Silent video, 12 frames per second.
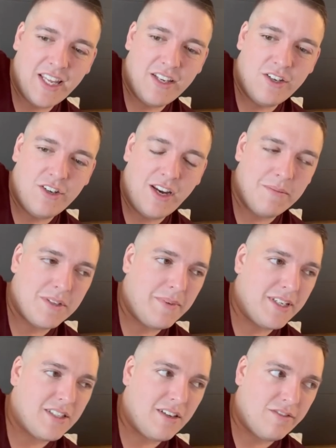get James and
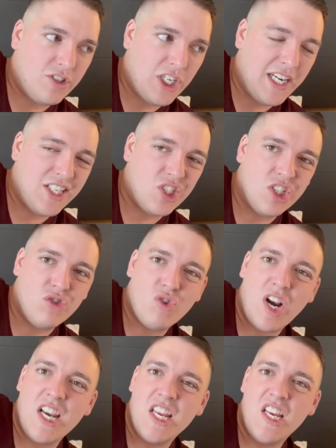myself changed and
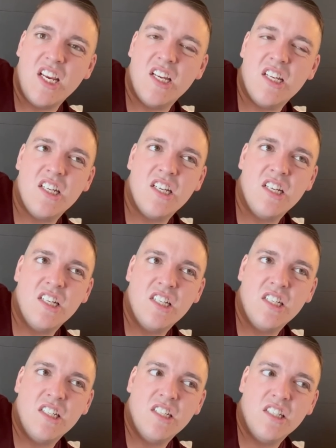ready.
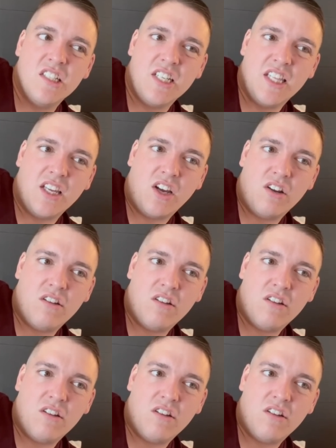Get the